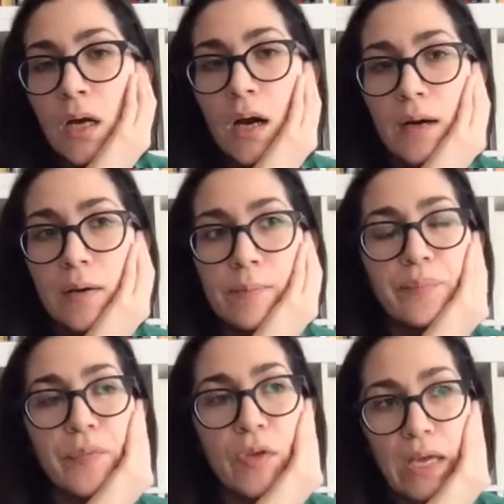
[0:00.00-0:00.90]
um,
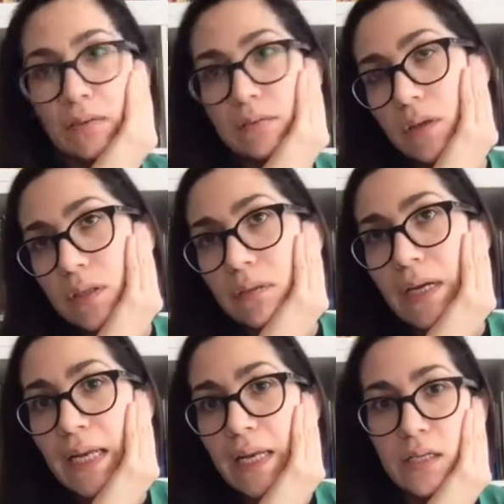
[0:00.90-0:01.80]
okay. On the
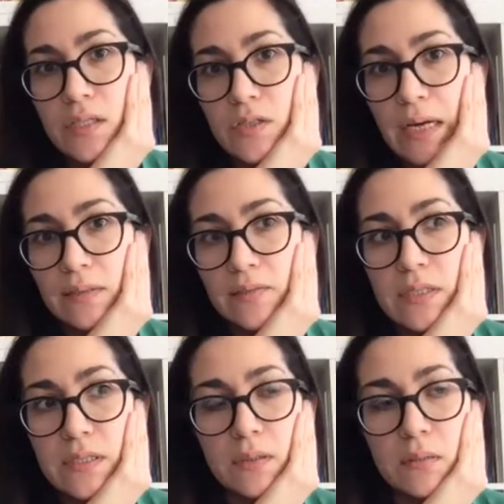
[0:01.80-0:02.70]
one hand,
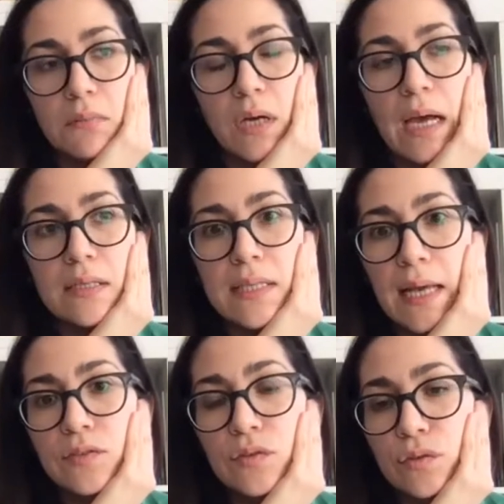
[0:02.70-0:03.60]
extractivism has
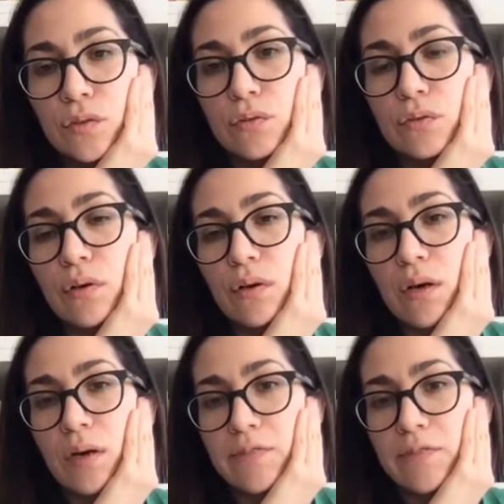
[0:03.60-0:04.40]
led to uh,